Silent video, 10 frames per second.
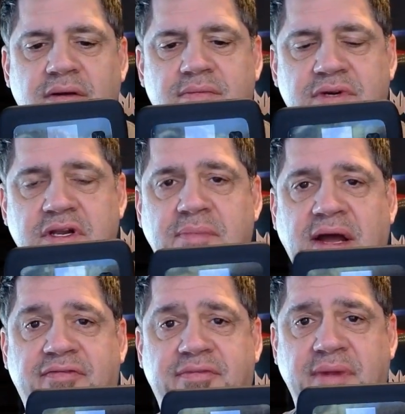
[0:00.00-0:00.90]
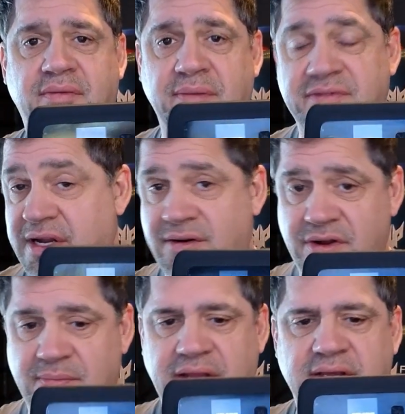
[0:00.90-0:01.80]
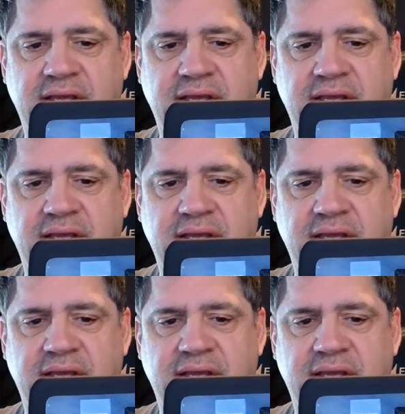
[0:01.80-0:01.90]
When you buy it from my website or you buy the